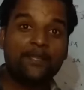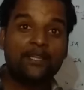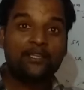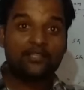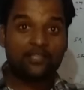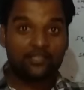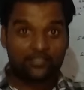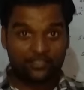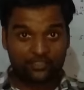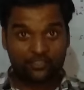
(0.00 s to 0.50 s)

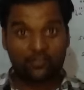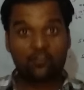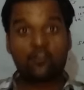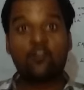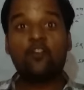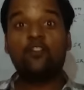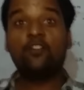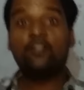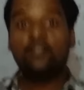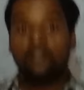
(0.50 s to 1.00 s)
the
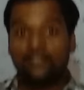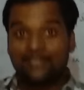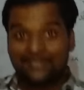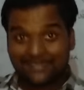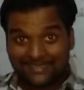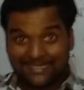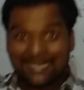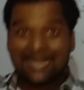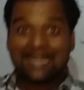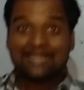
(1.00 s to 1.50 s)
sun
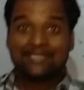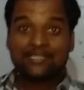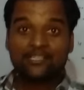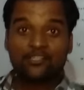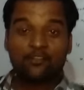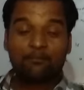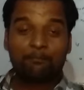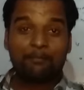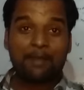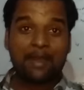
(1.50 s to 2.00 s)
sinks in
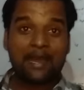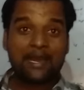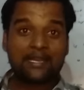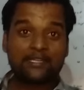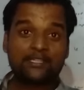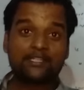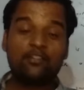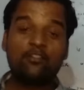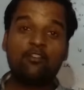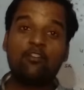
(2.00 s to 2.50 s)
the
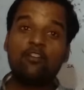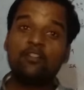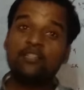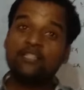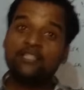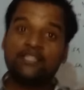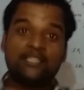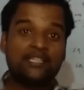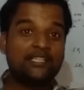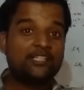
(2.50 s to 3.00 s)
past, all
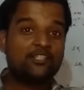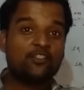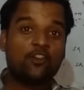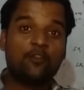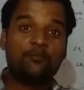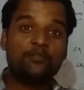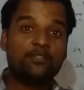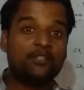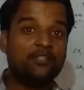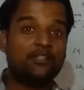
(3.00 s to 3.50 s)
these things
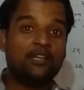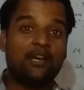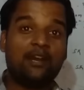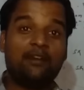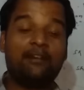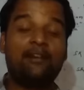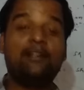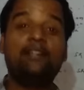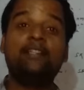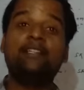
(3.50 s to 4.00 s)
comes under
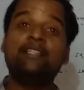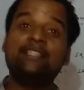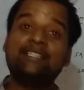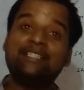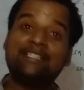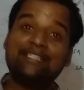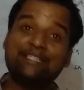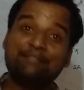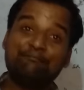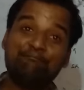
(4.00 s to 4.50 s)
our
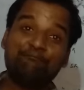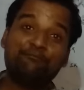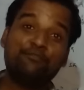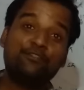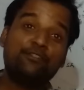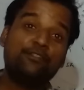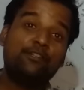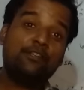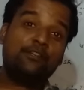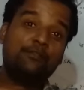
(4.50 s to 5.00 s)
simple
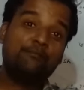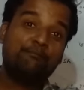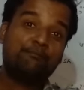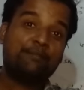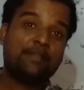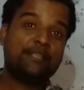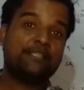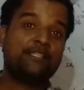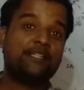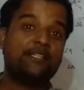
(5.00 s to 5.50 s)

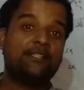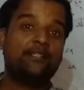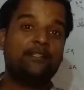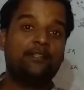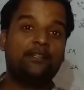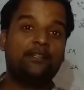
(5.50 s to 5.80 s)
present.